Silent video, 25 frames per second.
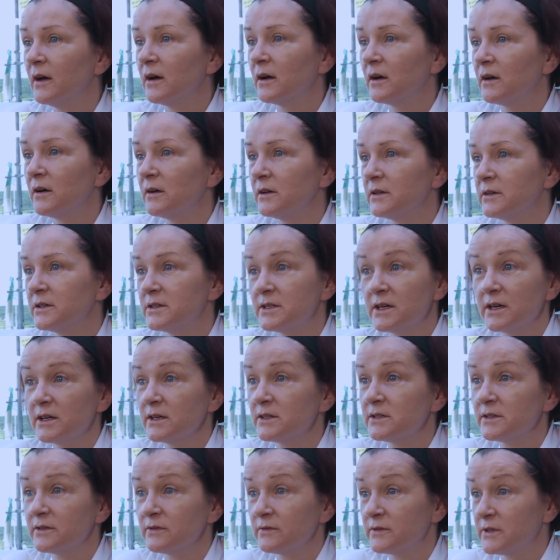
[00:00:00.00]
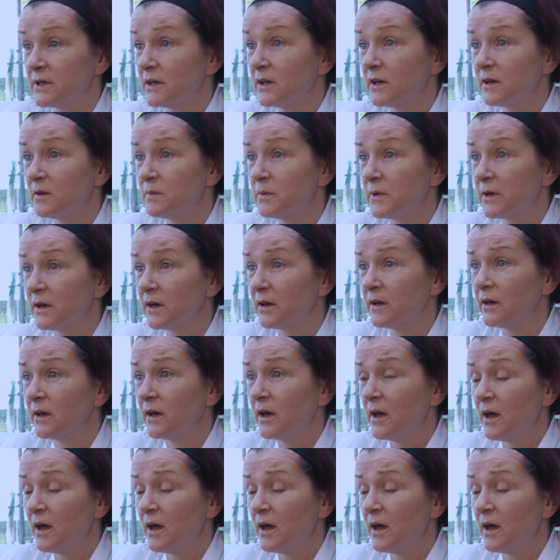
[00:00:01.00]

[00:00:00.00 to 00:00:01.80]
called the Taste of Dingle Bay.